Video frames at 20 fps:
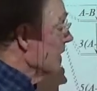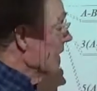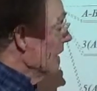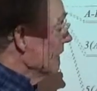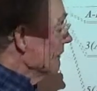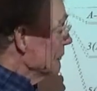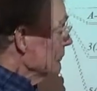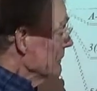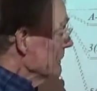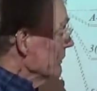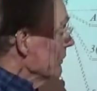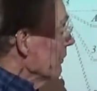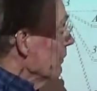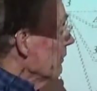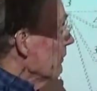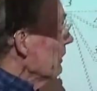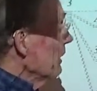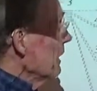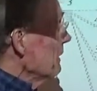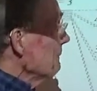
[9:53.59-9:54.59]
as we
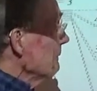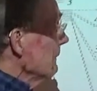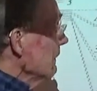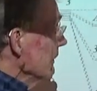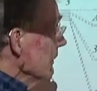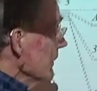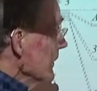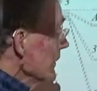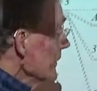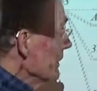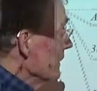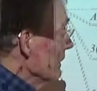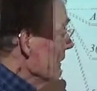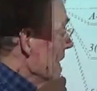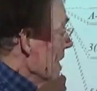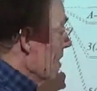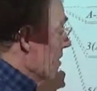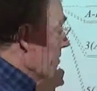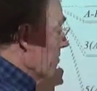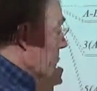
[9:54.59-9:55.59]
go up here
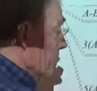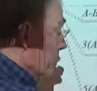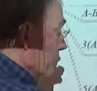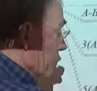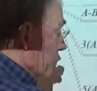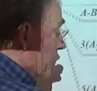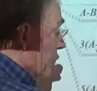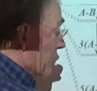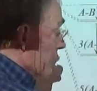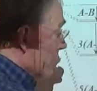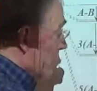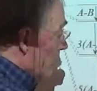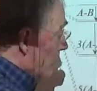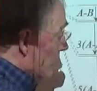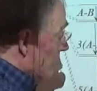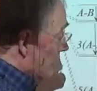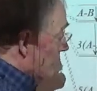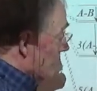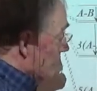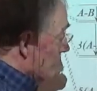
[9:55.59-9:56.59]
With angular
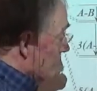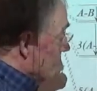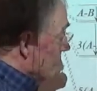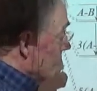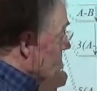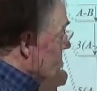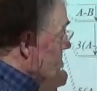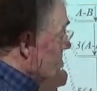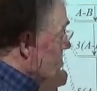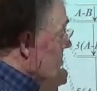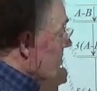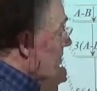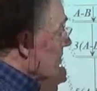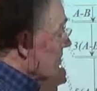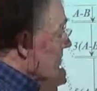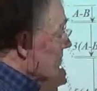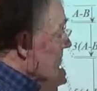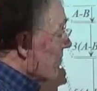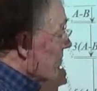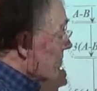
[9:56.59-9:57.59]
momentum 2, I
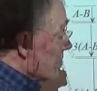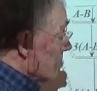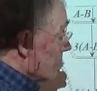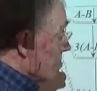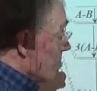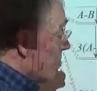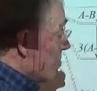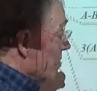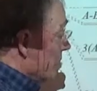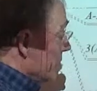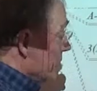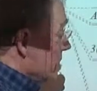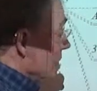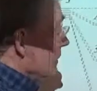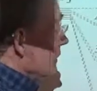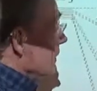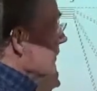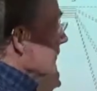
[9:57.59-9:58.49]
can have Z